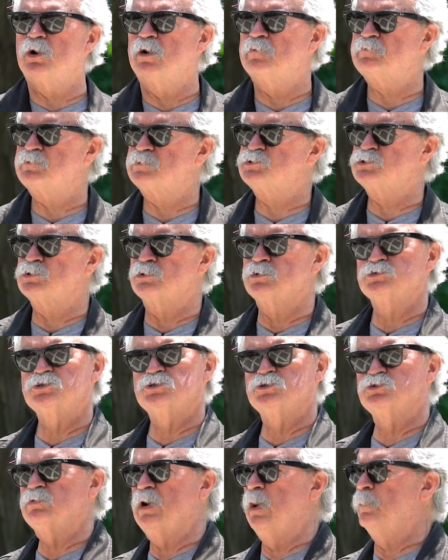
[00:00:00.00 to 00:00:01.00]
officers
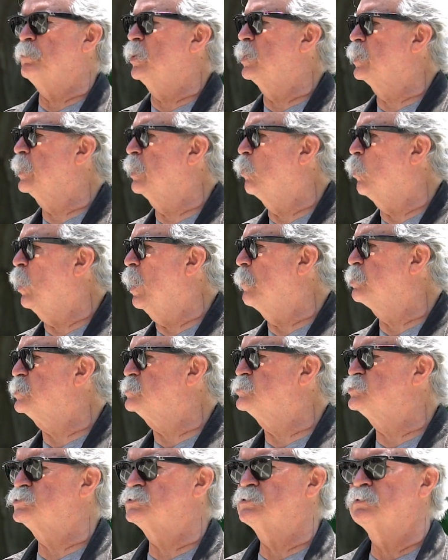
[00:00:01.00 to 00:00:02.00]
strap on their
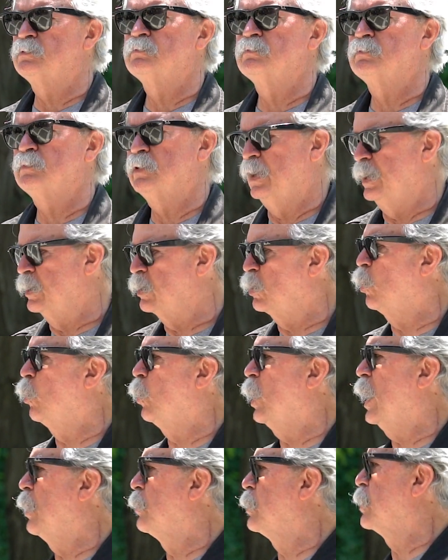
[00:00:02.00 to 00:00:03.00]
weapons and
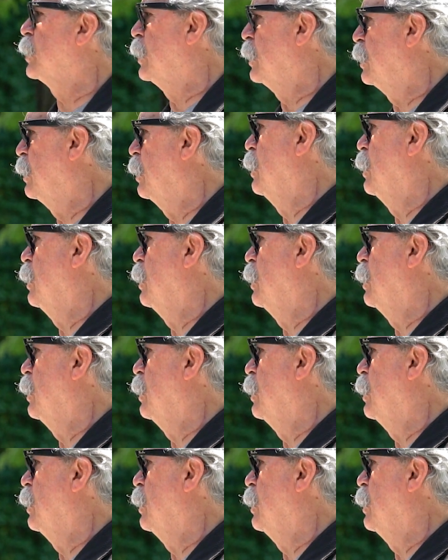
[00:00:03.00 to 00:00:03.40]
go out and